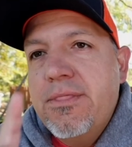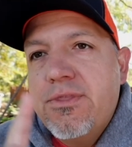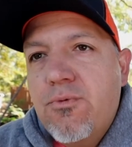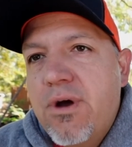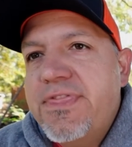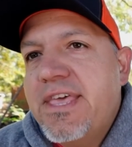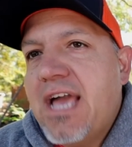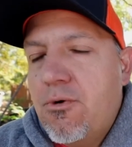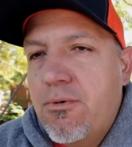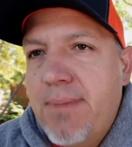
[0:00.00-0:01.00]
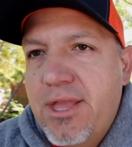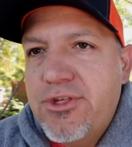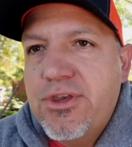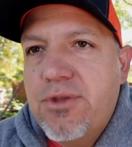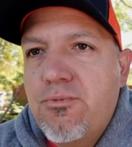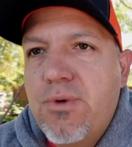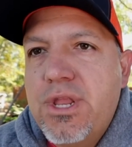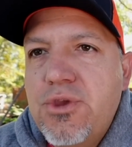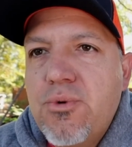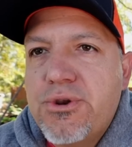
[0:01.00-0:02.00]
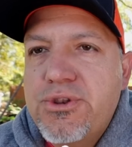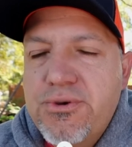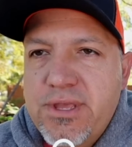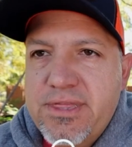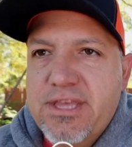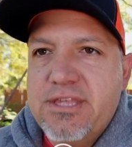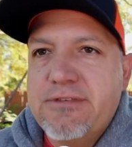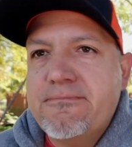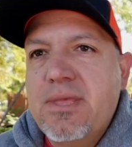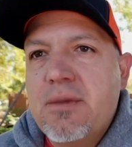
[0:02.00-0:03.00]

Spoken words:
The one thing I will mention when you are doing this,